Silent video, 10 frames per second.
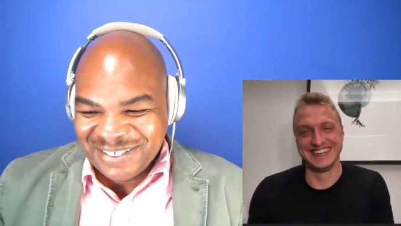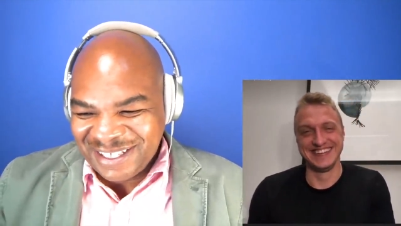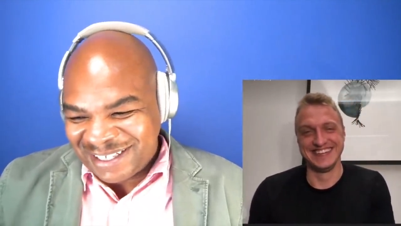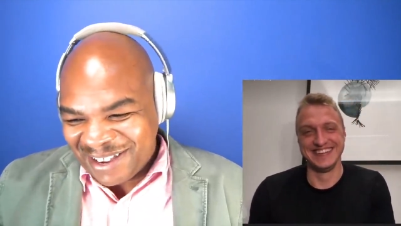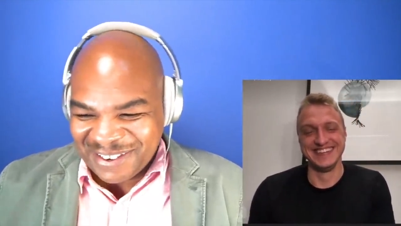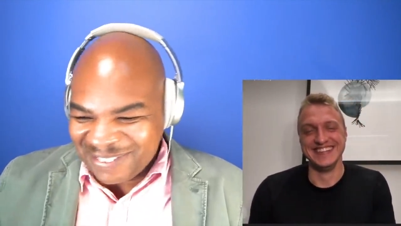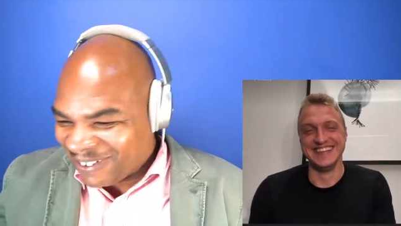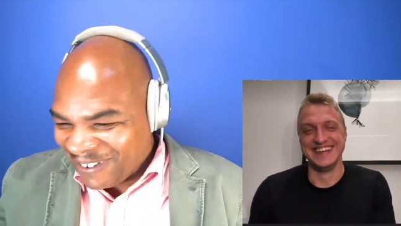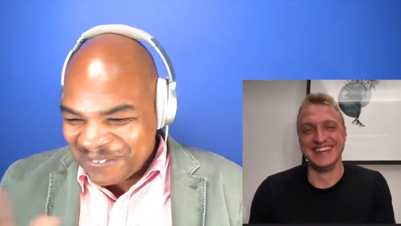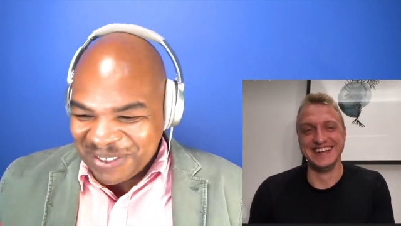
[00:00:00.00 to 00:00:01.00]
Speaker 1: think hey, eh, that's
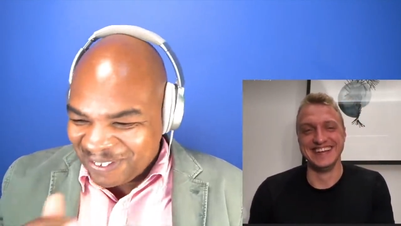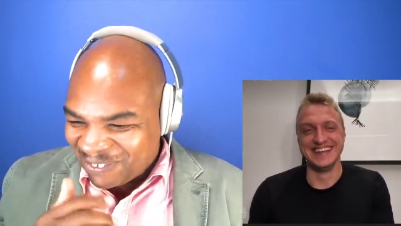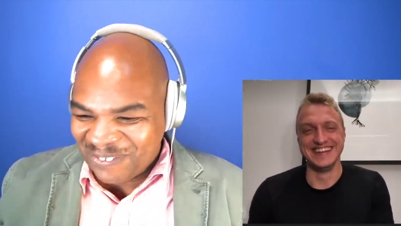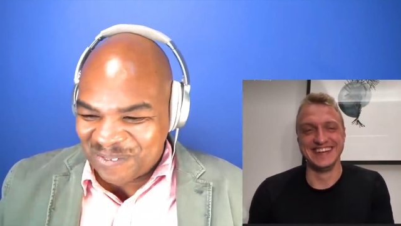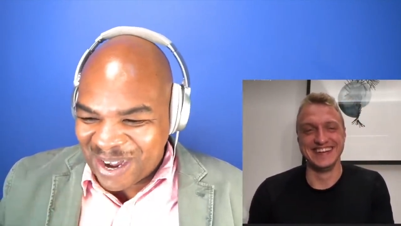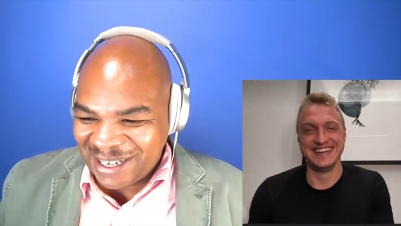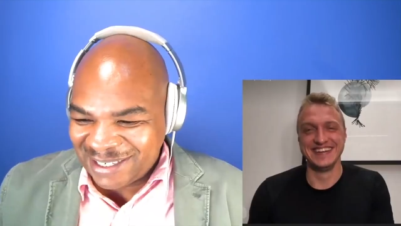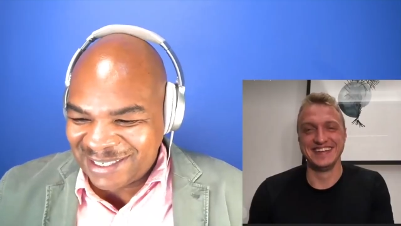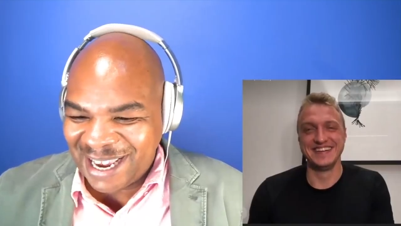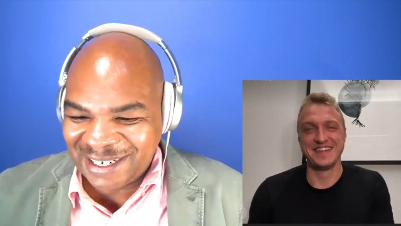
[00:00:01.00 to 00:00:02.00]
all? Everything's just fine
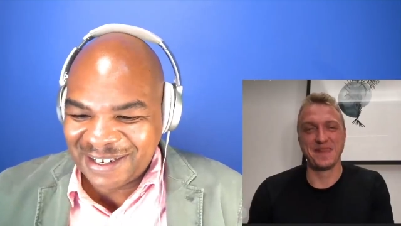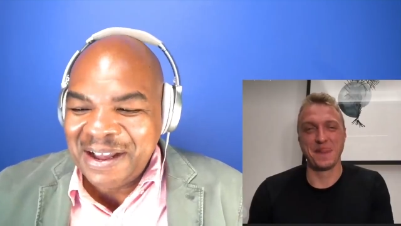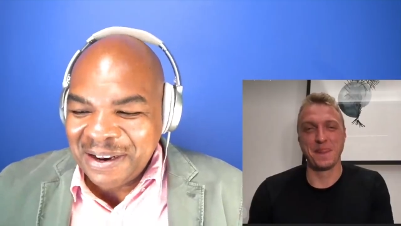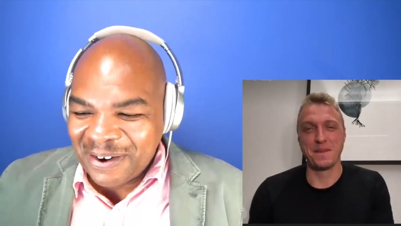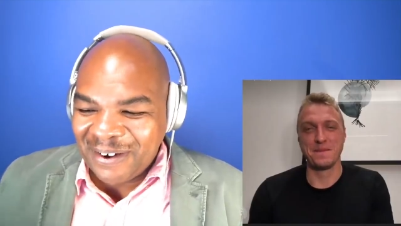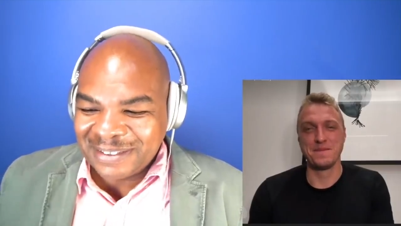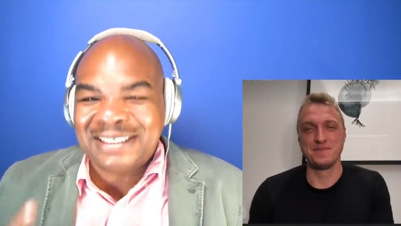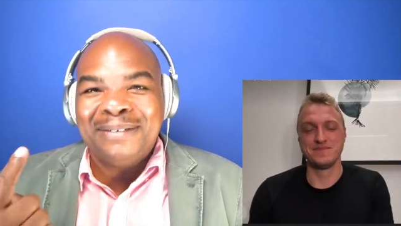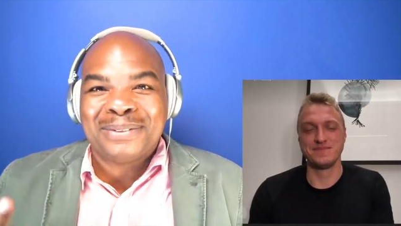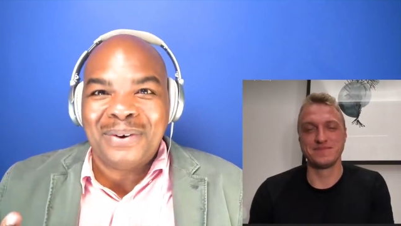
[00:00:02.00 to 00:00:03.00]
and dandy. As long as
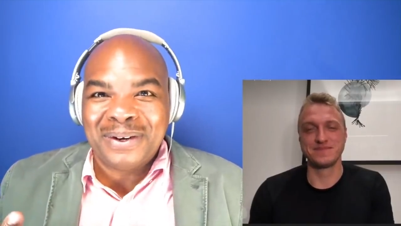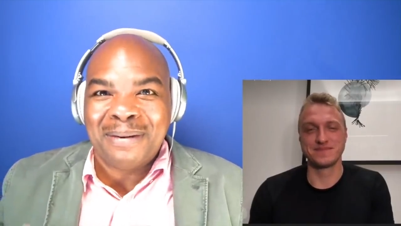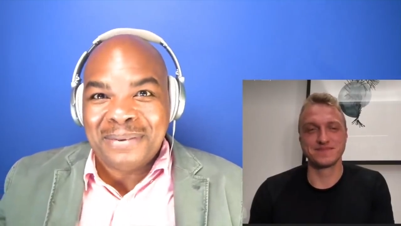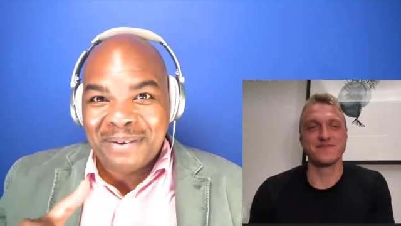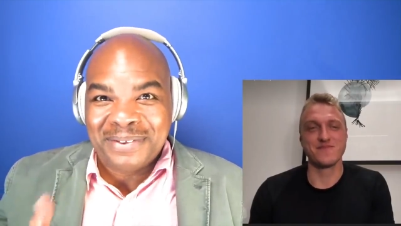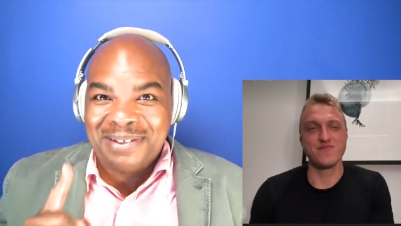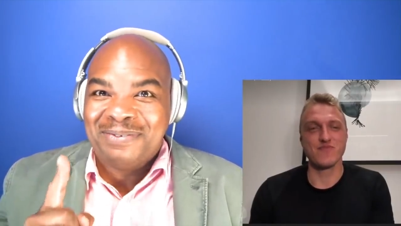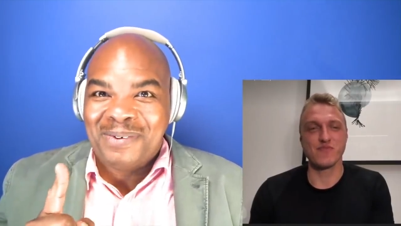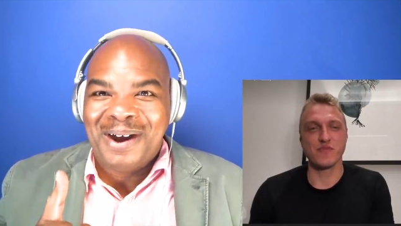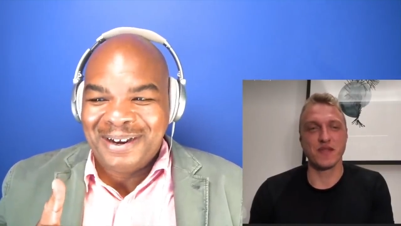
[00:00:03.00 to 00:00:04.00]
it keeps going up,
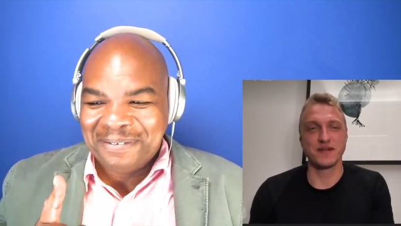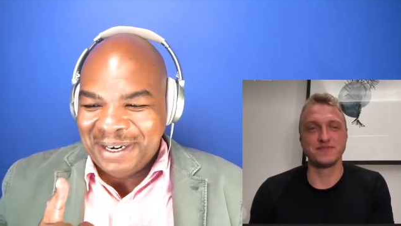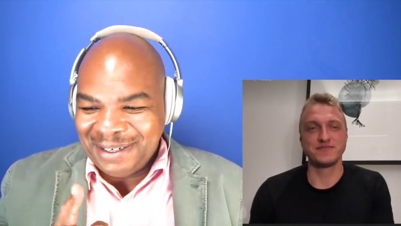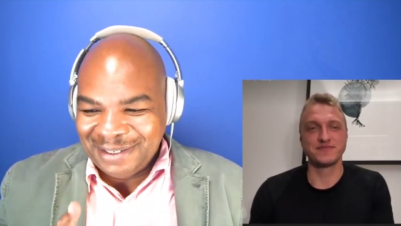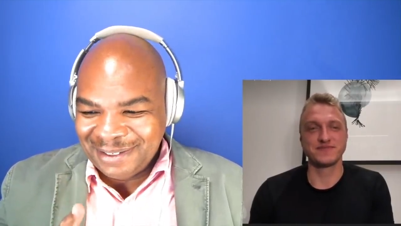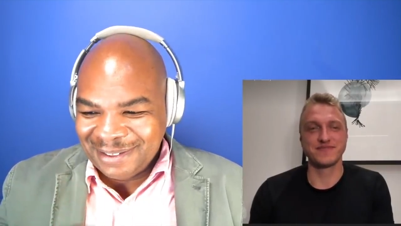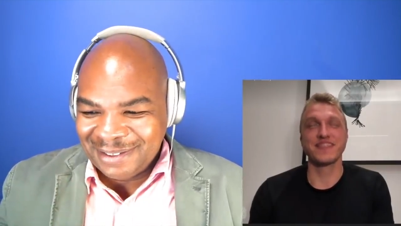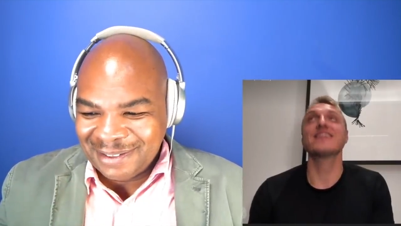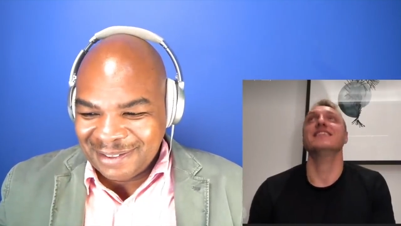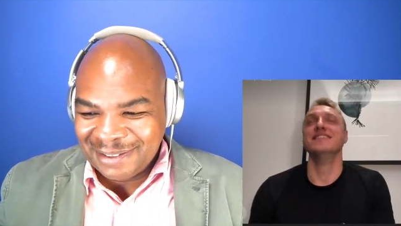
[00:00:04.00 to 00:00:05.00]
Speaker 2: everything's fine, right?
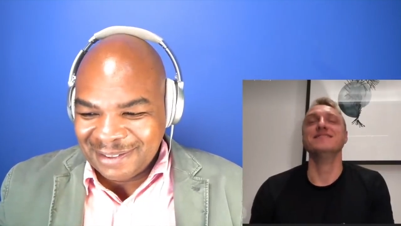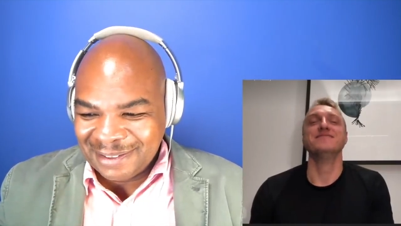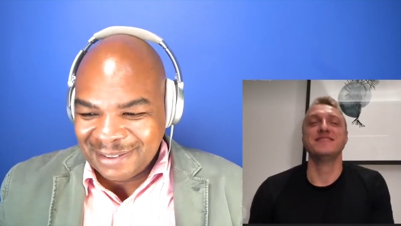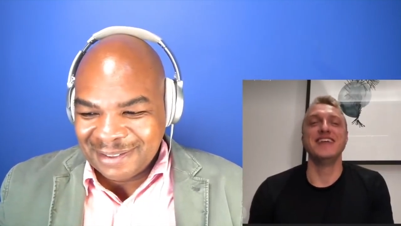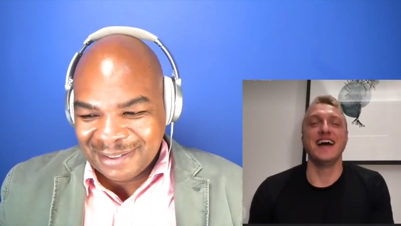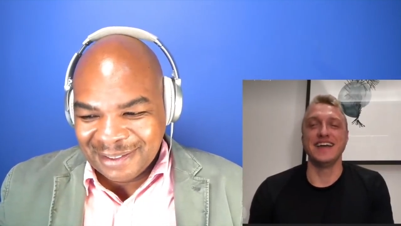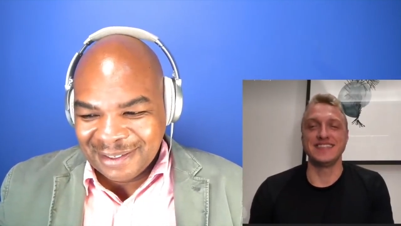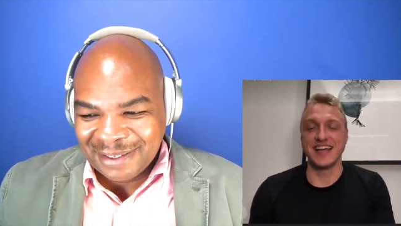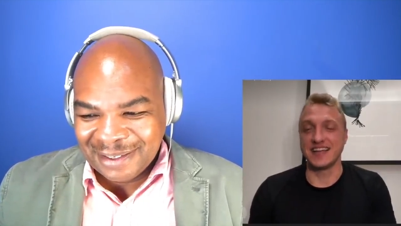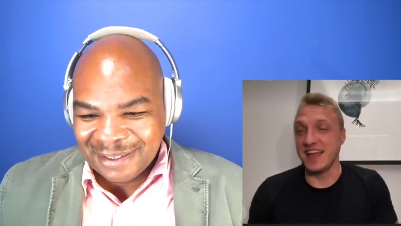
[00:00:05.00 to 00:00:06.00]
Yeah,
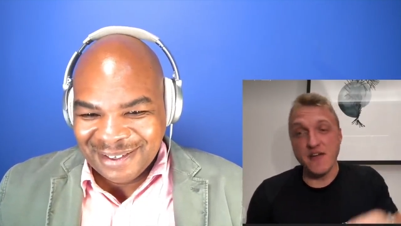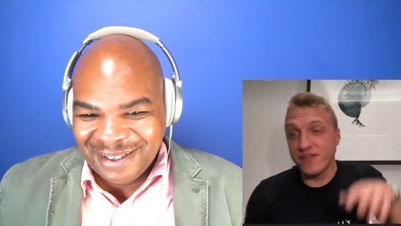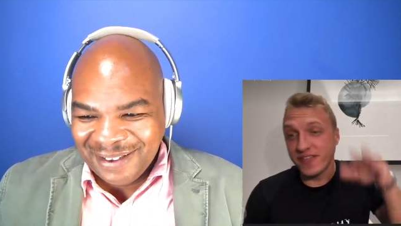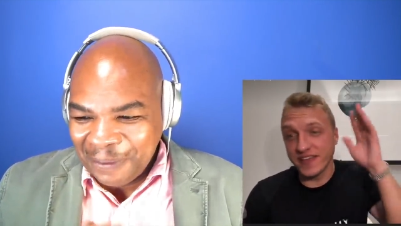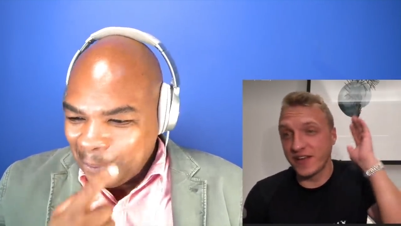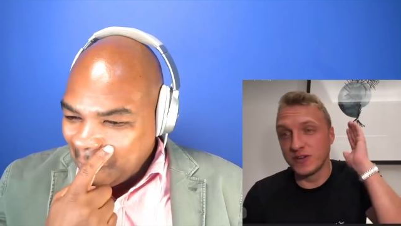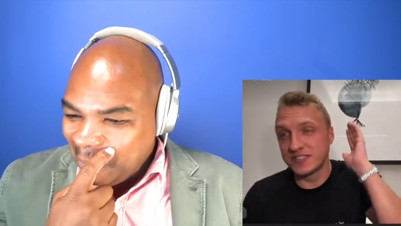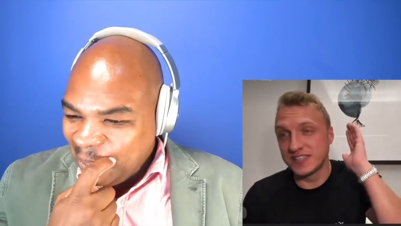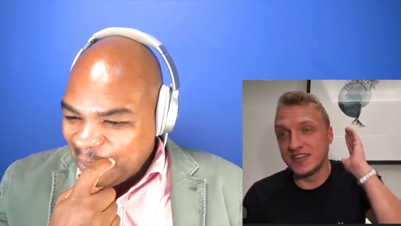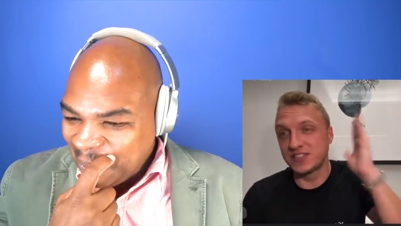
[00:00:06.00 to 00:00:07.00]
exactly. Everything goes
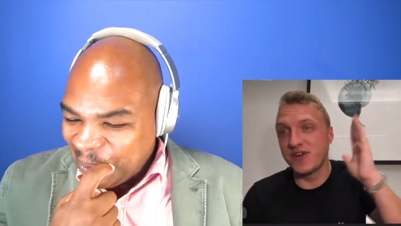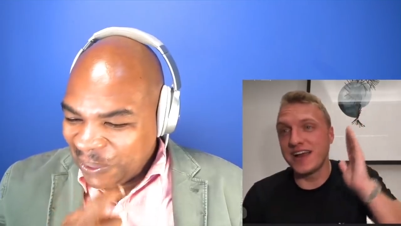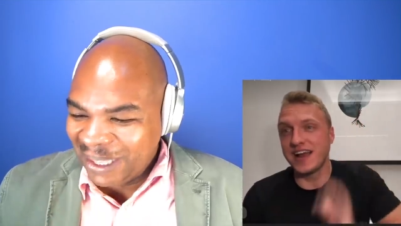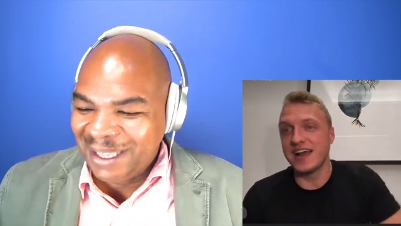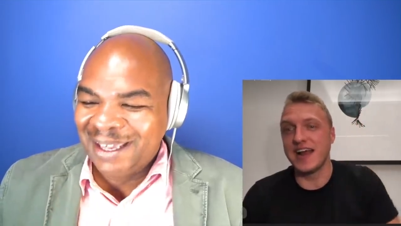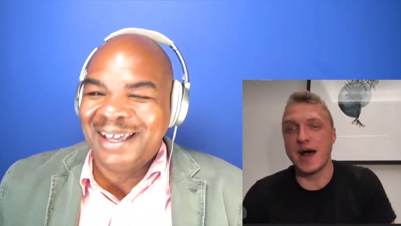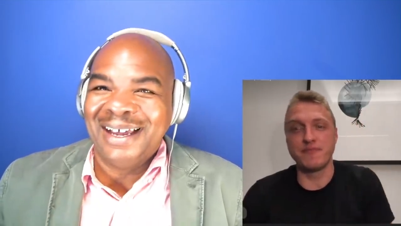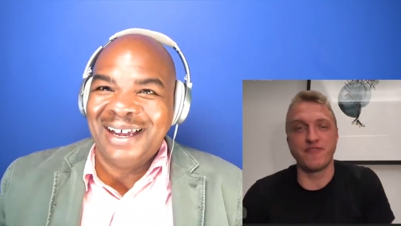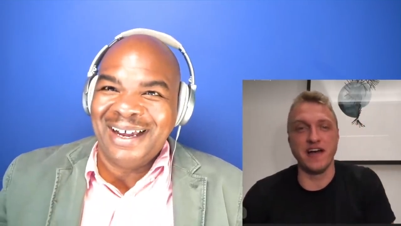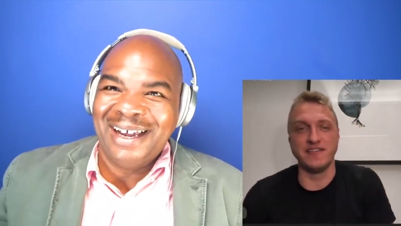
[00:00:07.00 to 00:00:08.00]
in a straight line
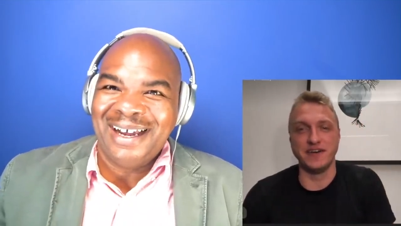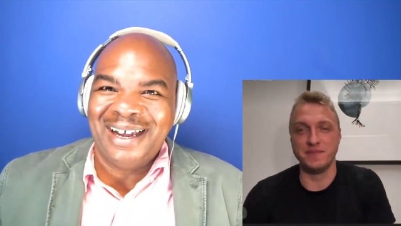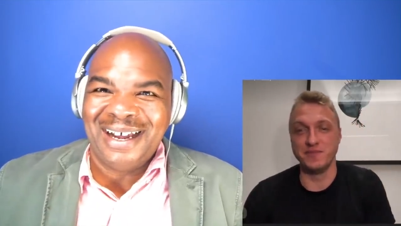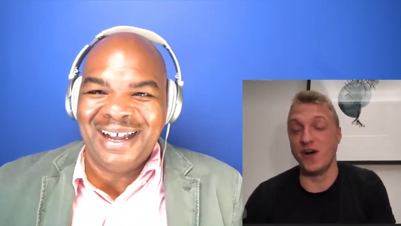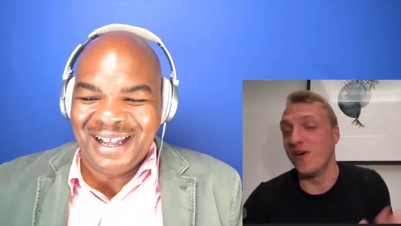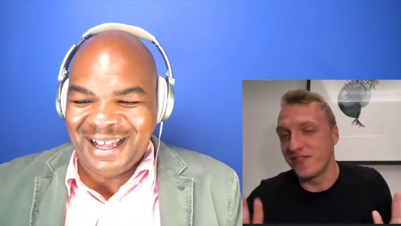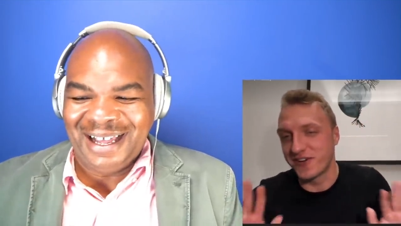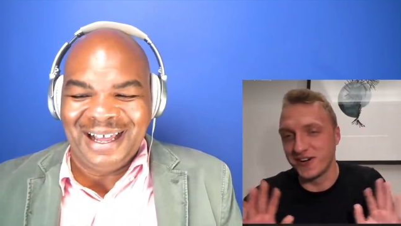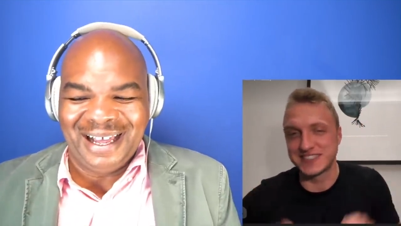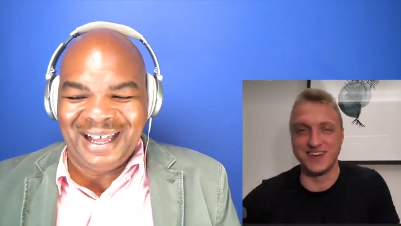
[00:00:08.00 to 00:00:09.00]
up forever. No, of
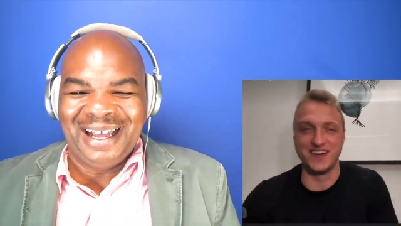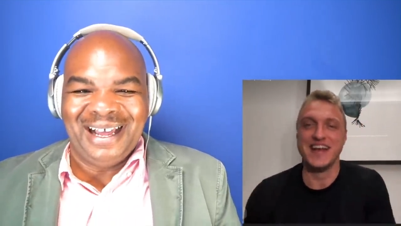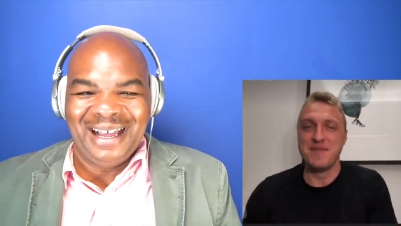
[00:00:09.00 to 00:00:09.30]
course not.